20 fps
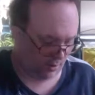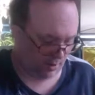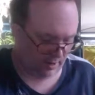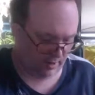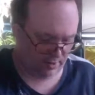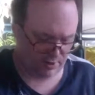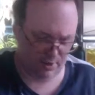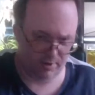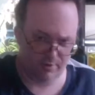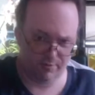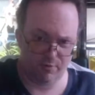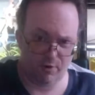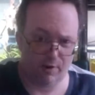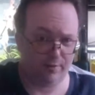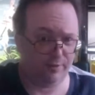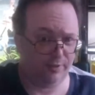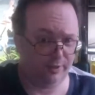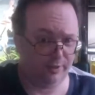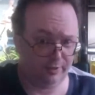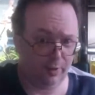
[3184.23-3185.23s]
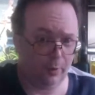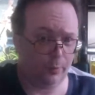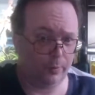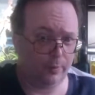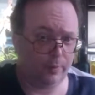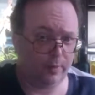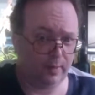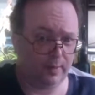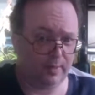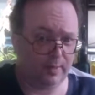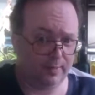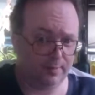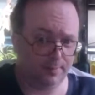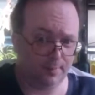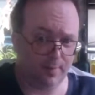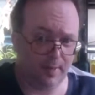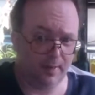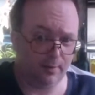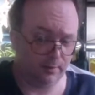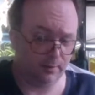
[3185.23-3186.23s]
likely to go wrong if I don't clean
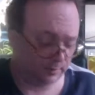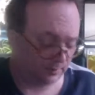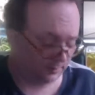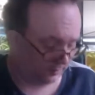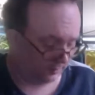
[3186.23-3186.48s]
them out.